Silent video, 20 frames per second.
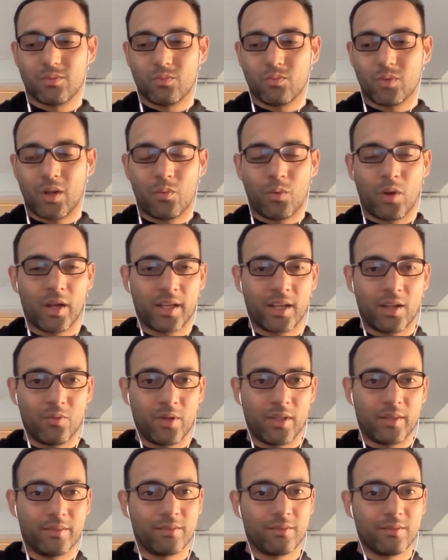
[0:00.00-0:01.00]
We're working
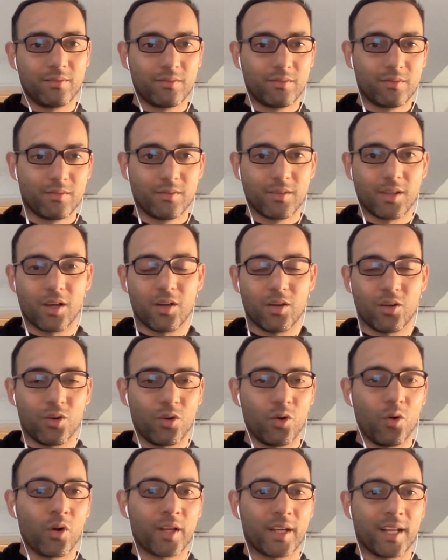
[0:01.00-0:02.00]
with
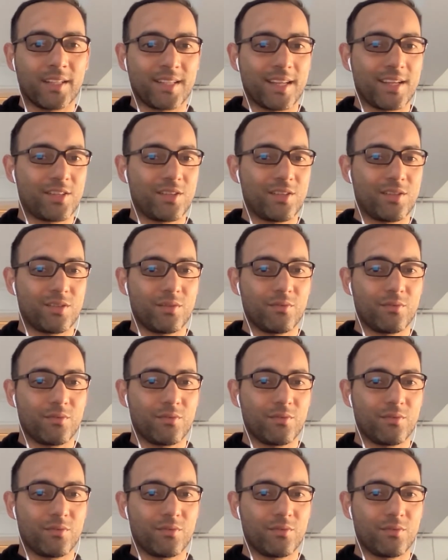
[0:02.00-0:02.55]
organizations